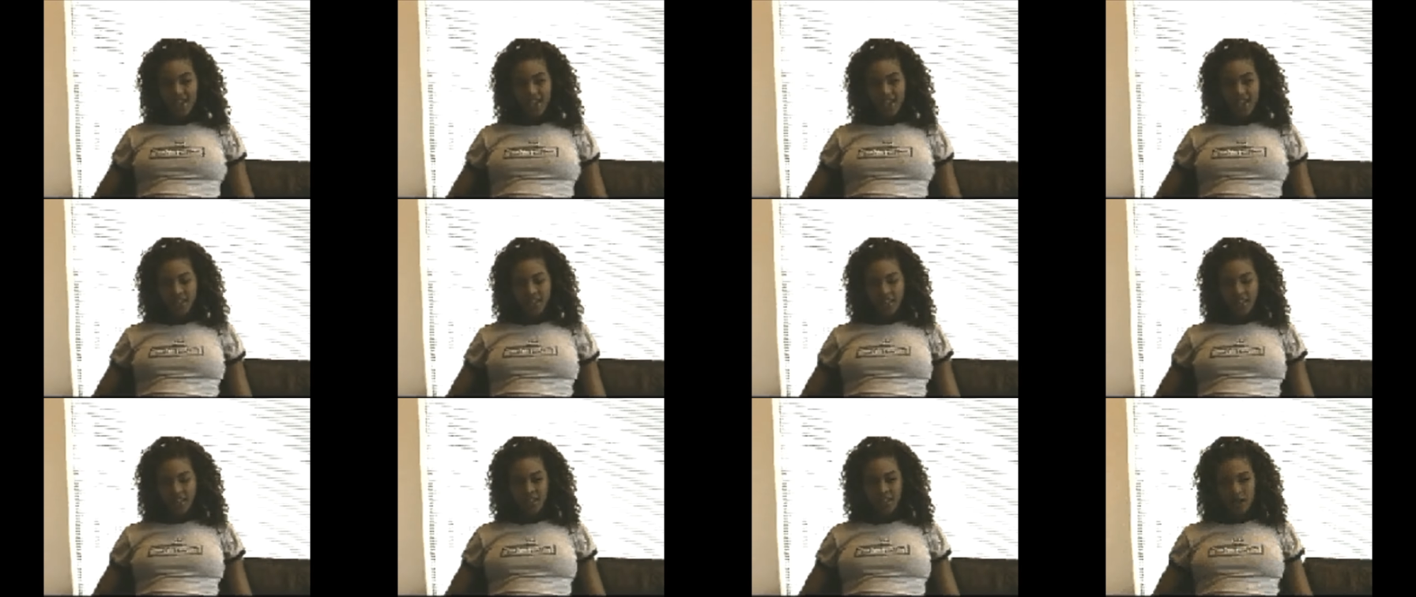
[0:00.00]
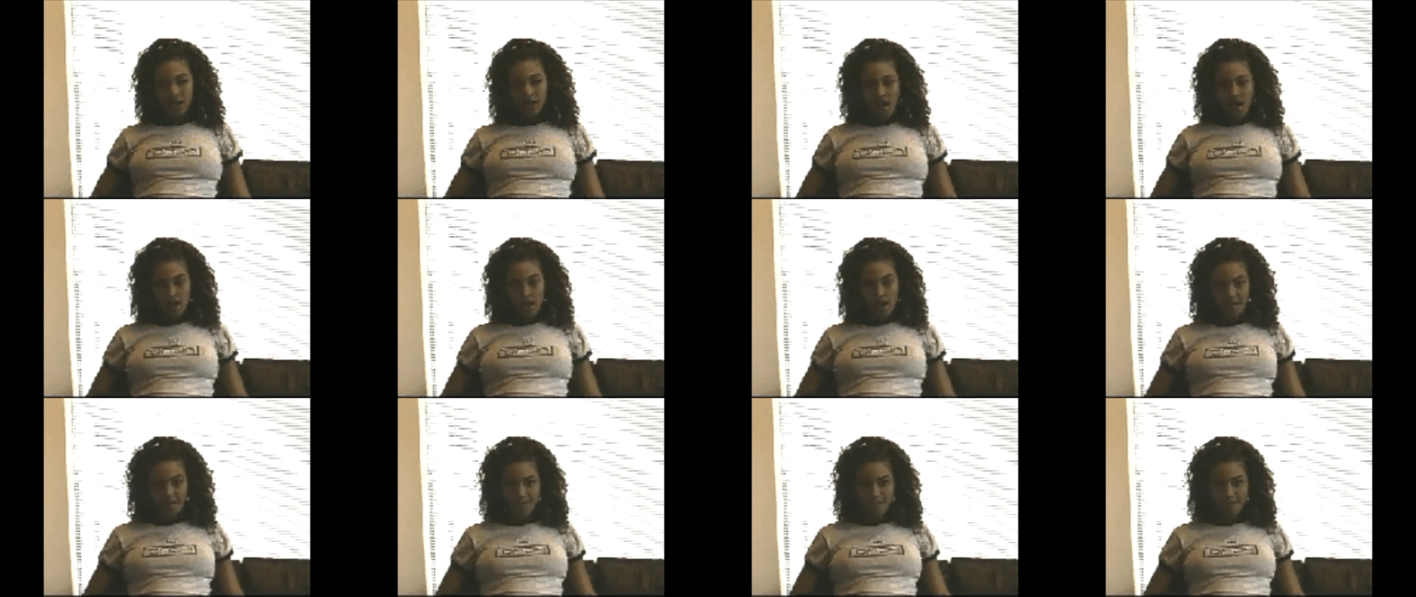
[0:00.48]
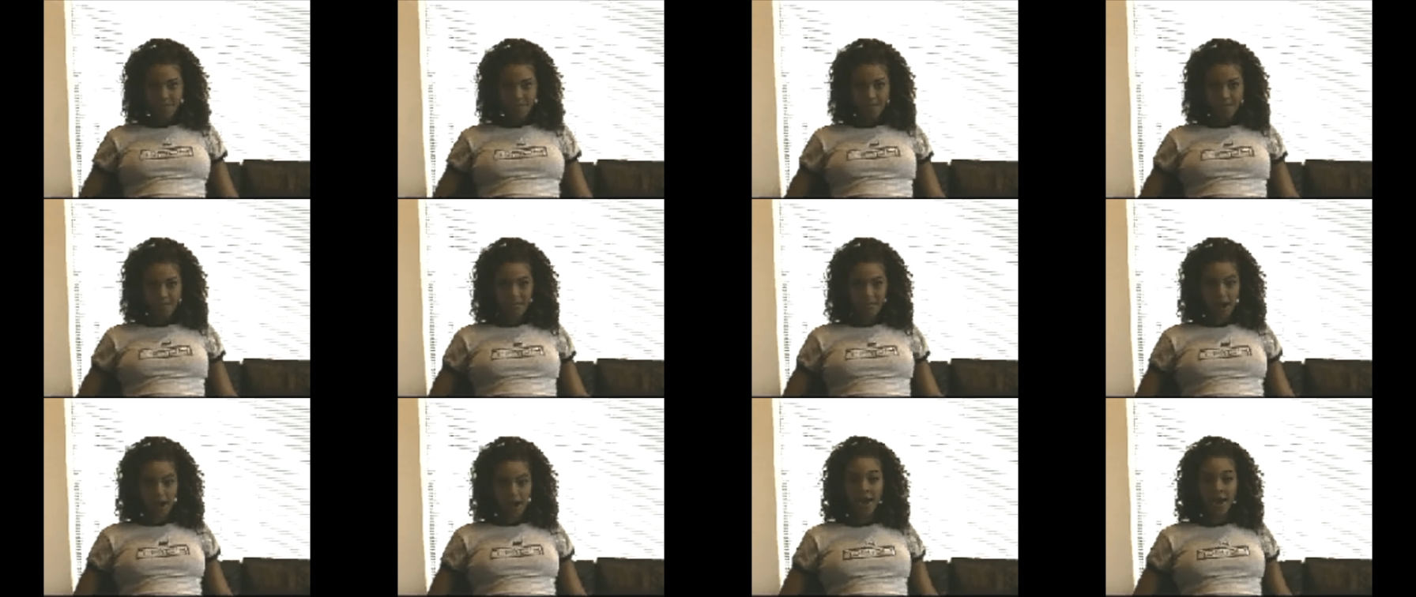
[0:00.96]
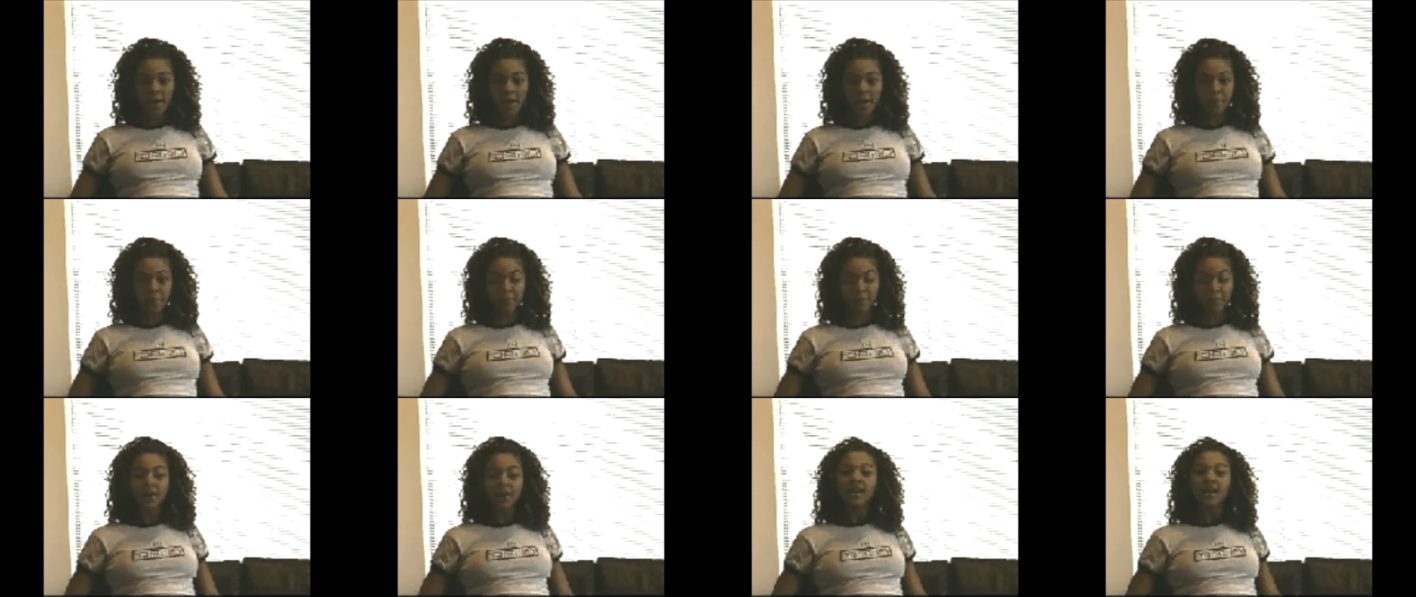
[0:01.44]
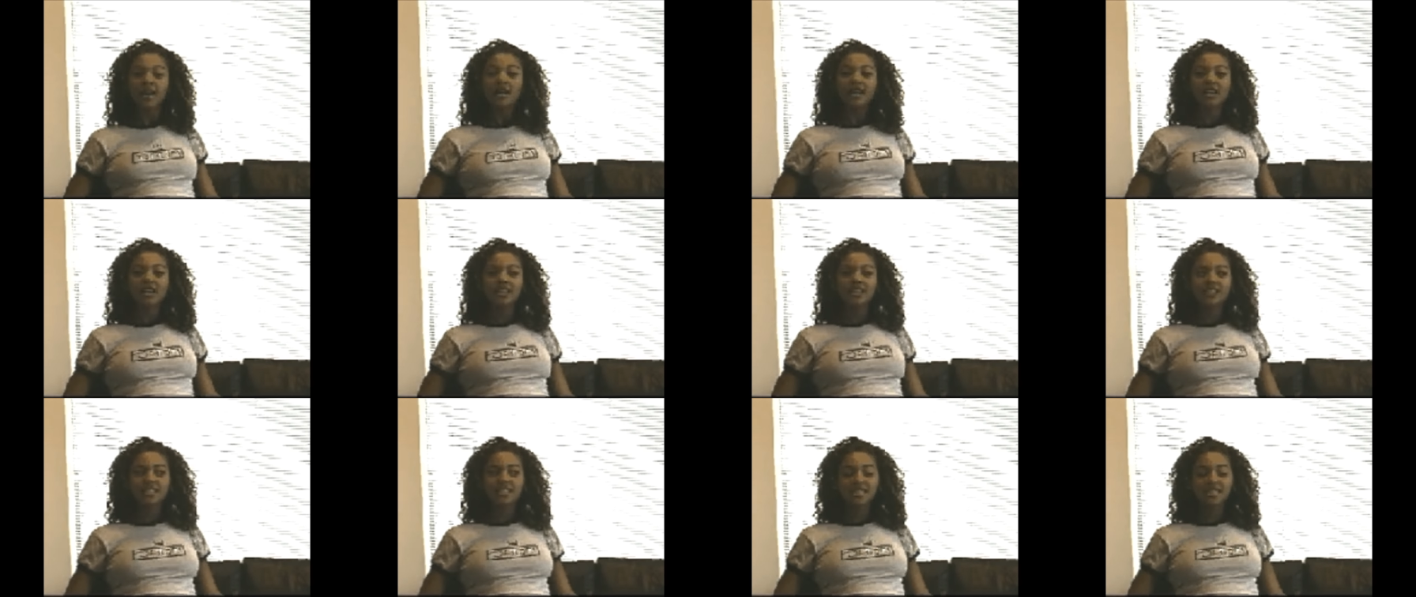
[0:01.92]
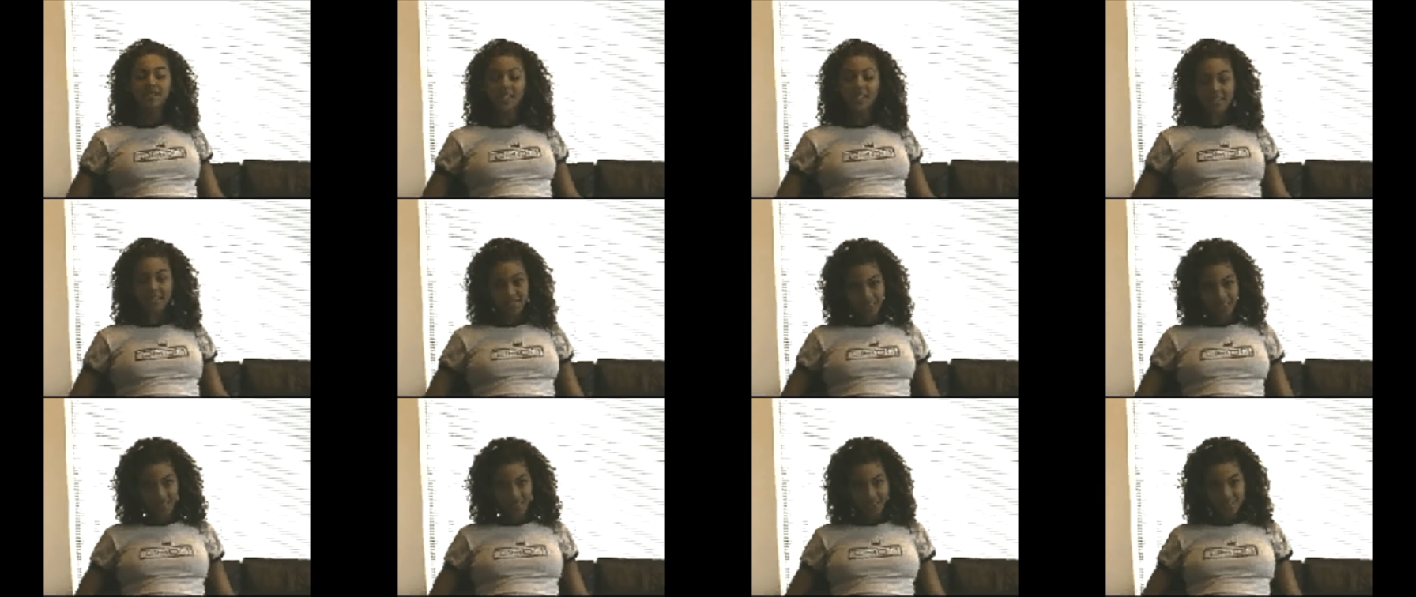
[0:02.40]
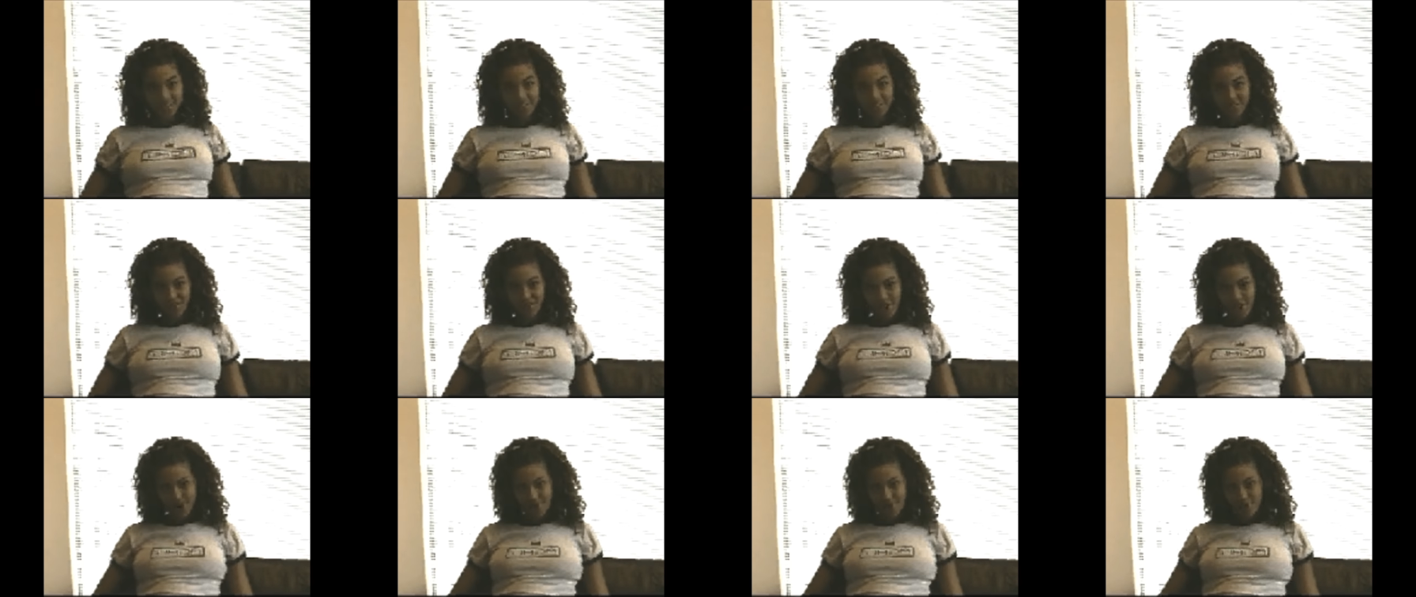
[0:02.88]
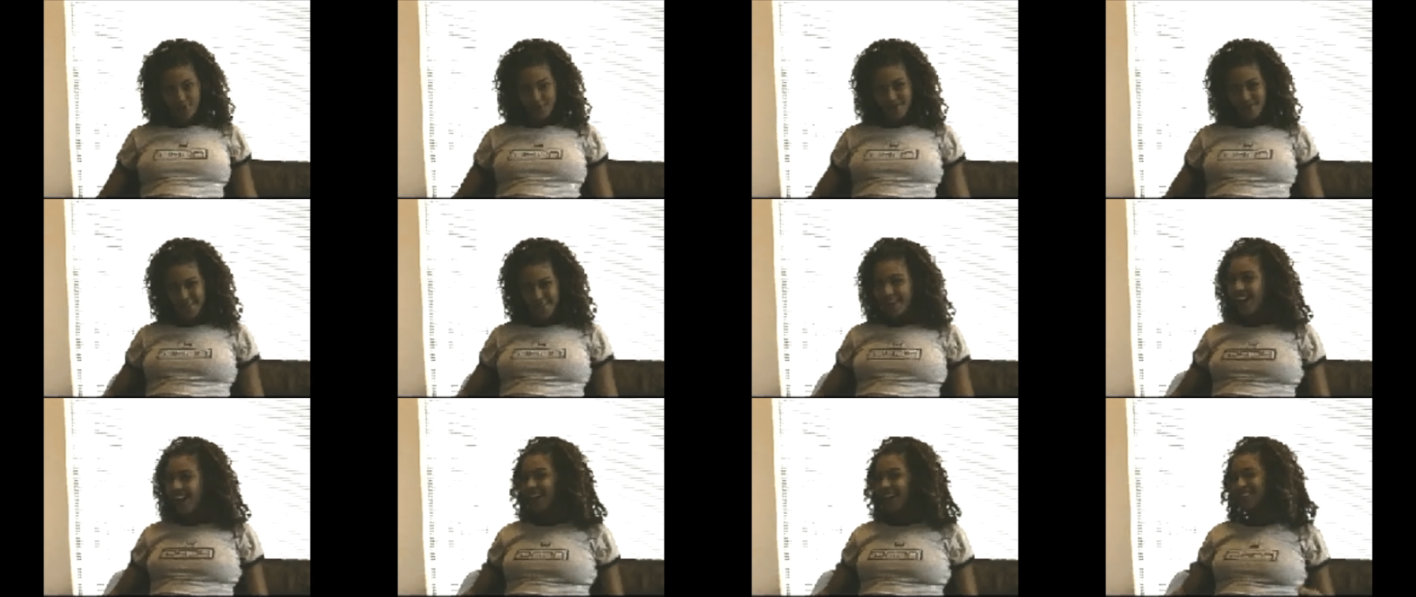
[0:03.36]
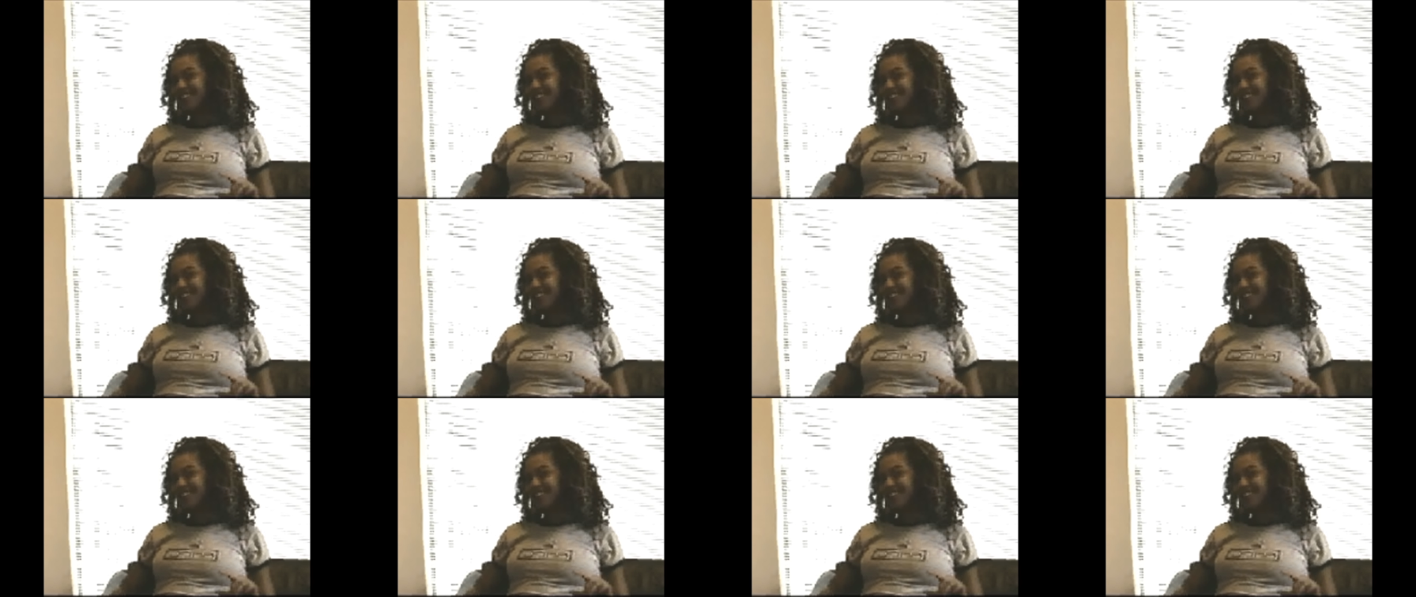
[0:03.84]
And I'm 16 years old.